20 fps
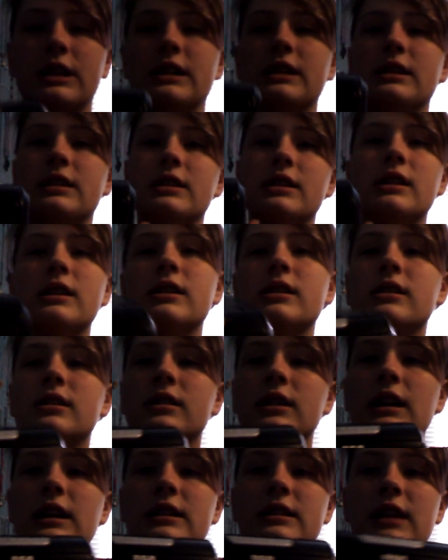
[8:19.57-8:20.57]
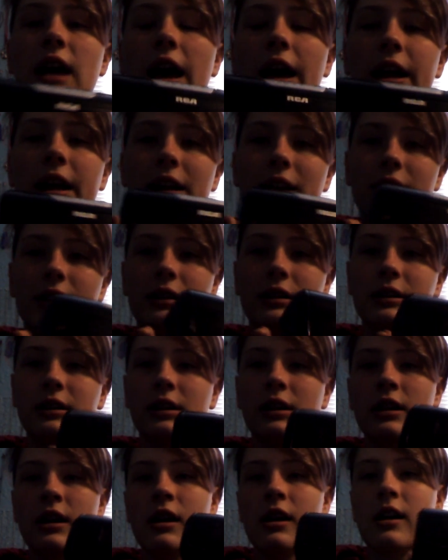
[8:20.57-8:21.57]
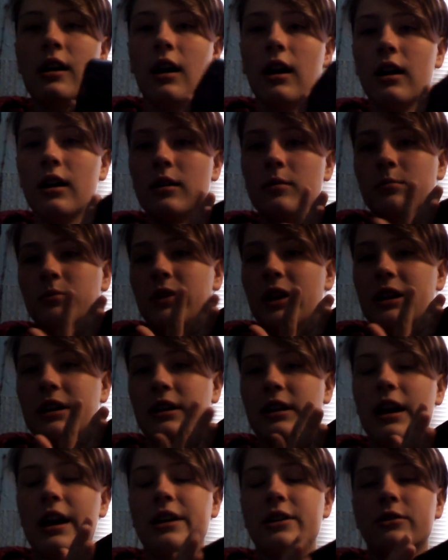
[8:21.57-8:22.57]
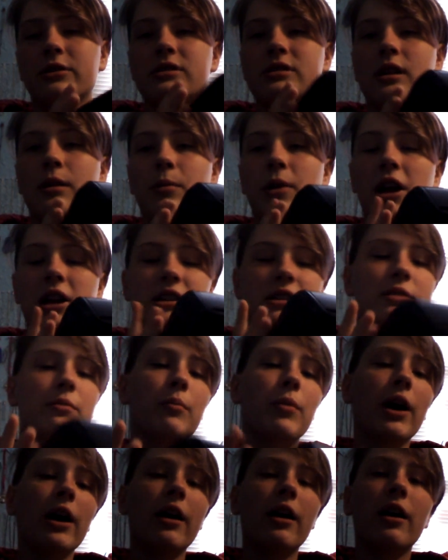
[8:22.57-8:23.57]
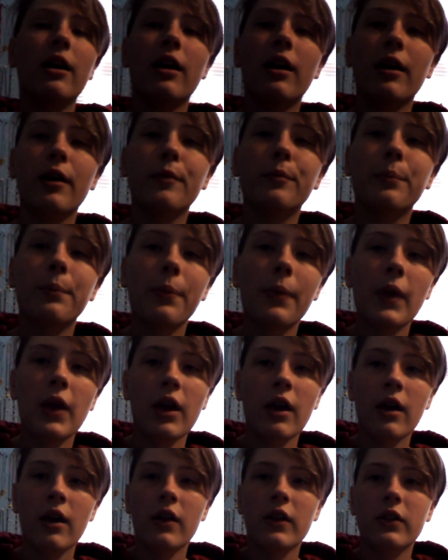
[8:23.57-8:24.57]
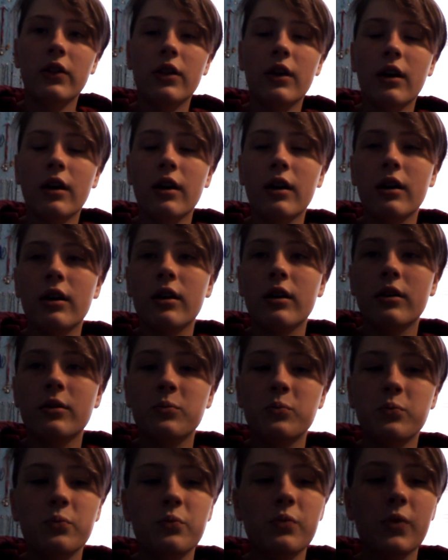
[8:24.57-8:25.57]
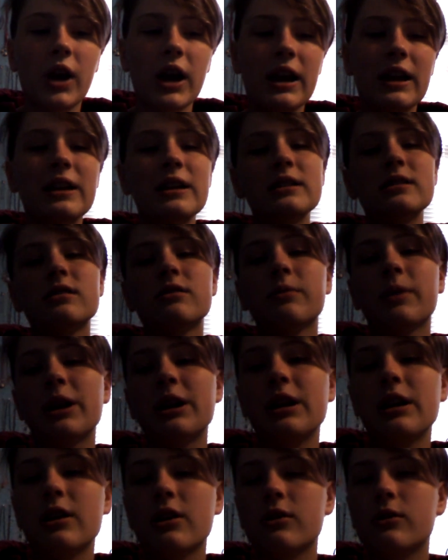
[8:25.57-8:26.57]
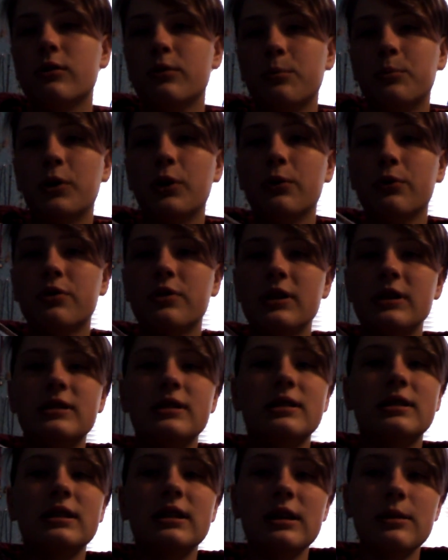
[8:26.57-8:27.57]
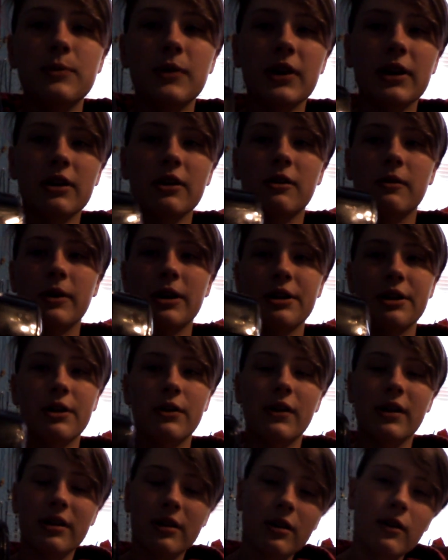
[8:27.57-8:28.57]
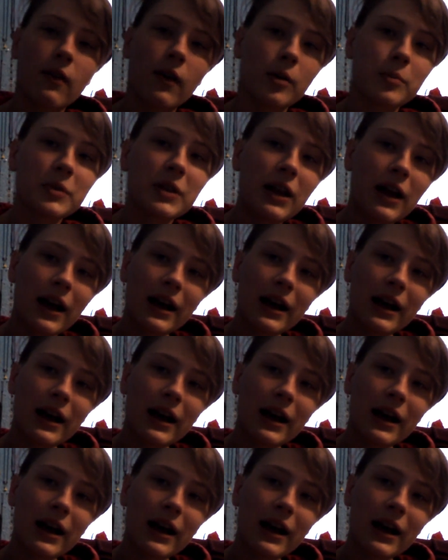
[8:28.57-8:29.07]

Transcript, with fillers: this it died. Um, like yeah, I know it's not plugged in, but um, the it is a radio. Both it's a CD player, a radio, and an alarm